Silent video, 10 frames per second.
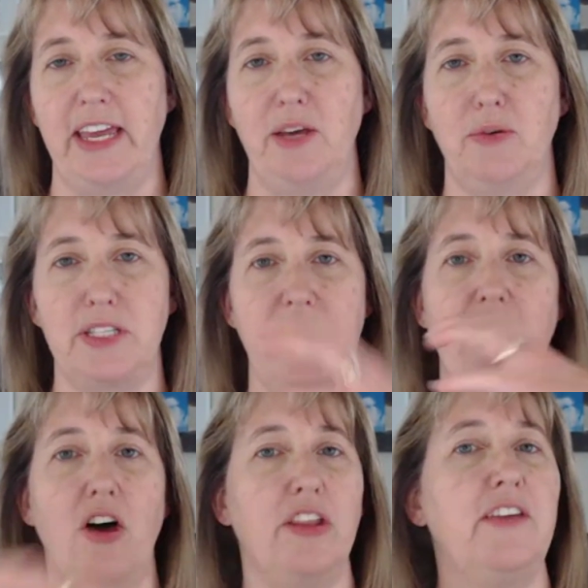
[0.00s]
and it will
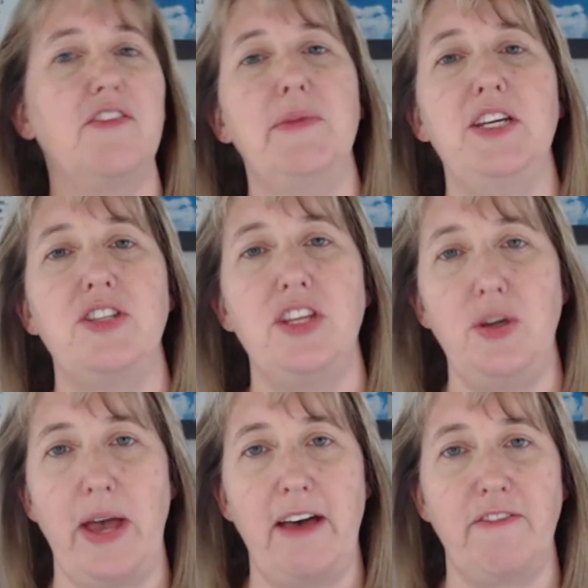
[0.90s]
take all the information that
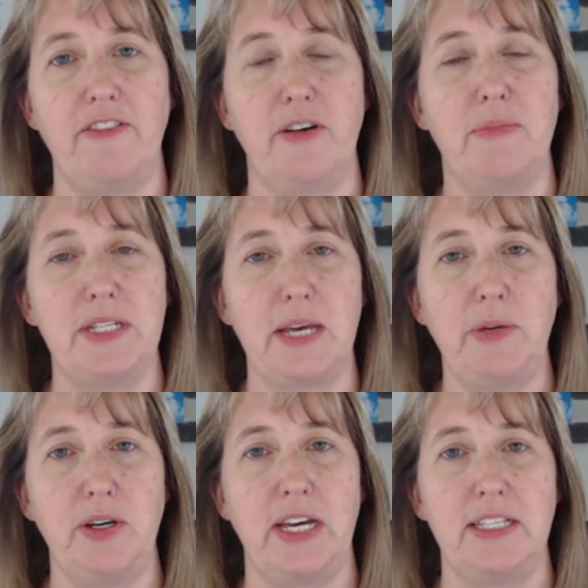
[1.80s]
you have from the
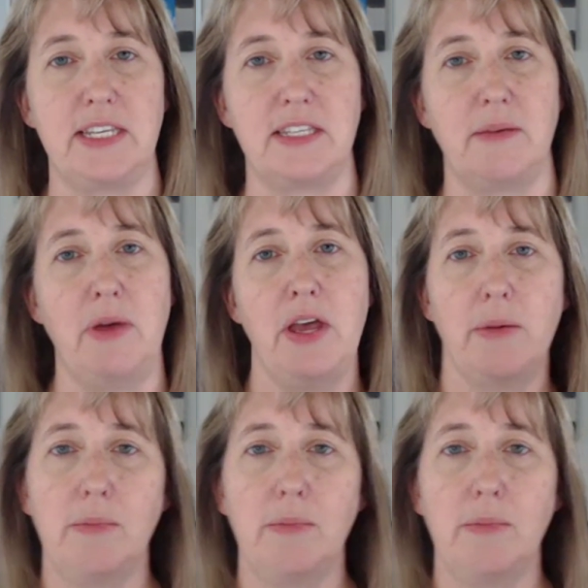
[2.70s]
W-9 system,